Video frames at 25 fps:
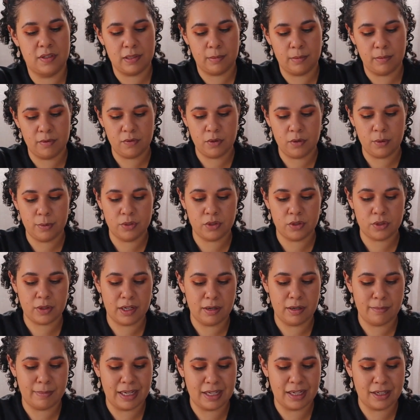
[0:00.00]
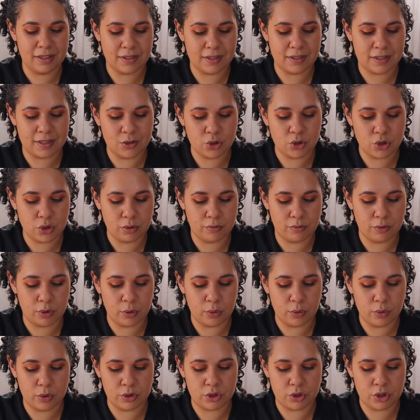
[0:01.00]
Some of you are trying to make a decision of
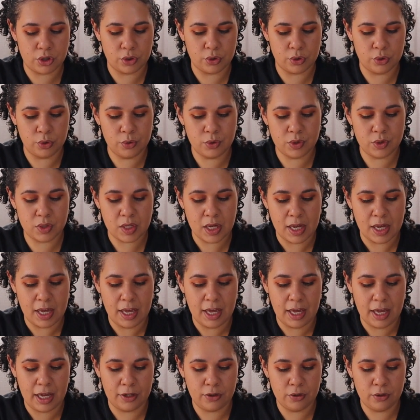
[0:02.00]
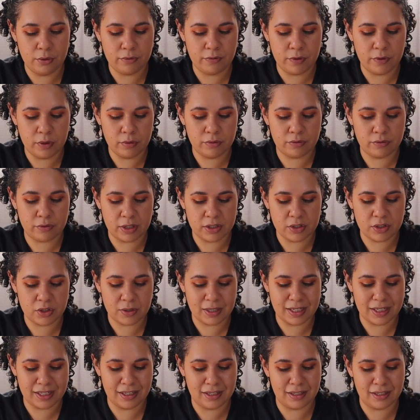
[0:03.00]
who to choose and you feel
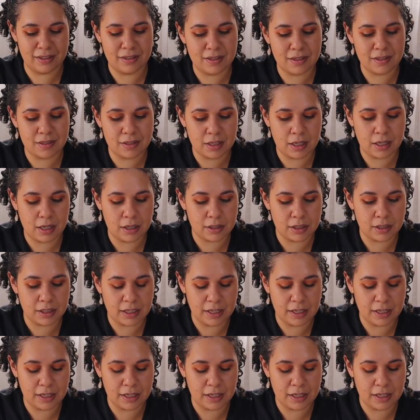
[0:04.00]
frustrated and stuck.